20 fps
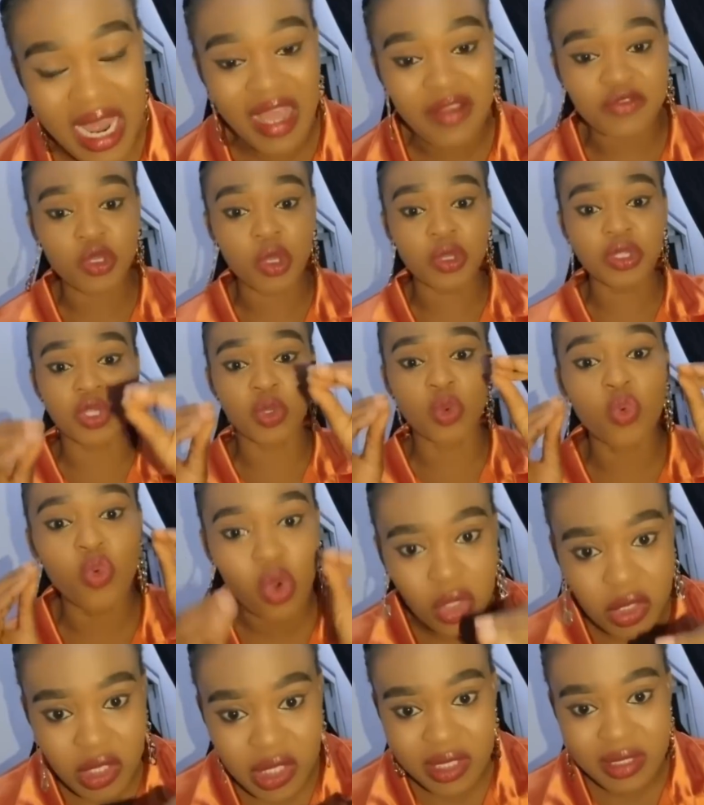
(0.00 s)
that have done the
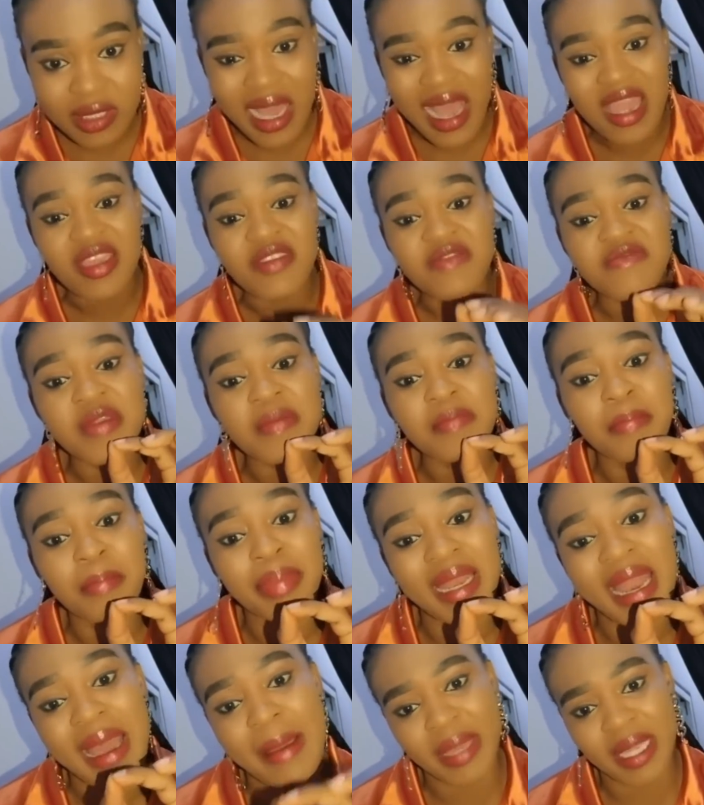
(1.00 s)
worst, are even
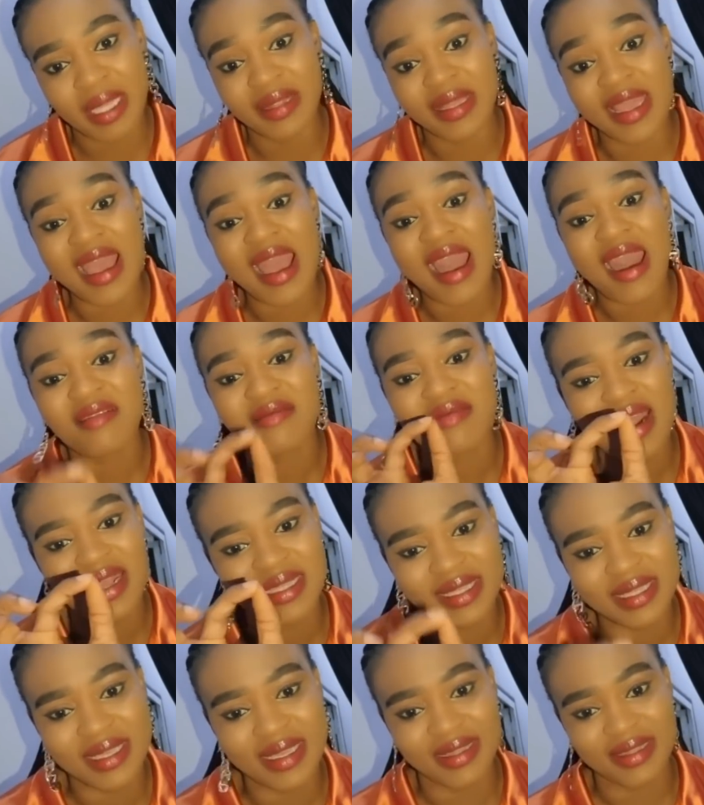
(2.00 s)
blabbing. They are
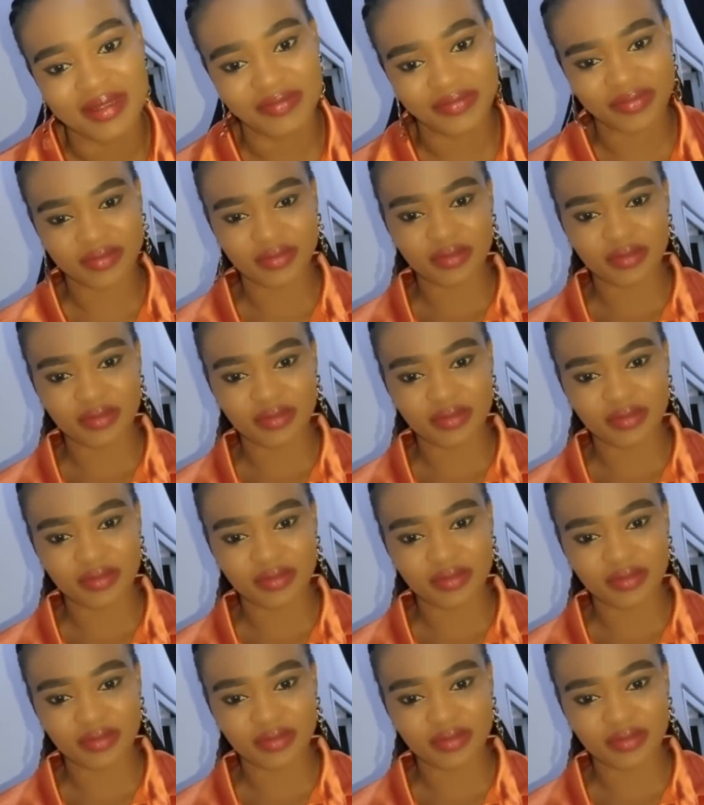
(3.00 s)
ranting.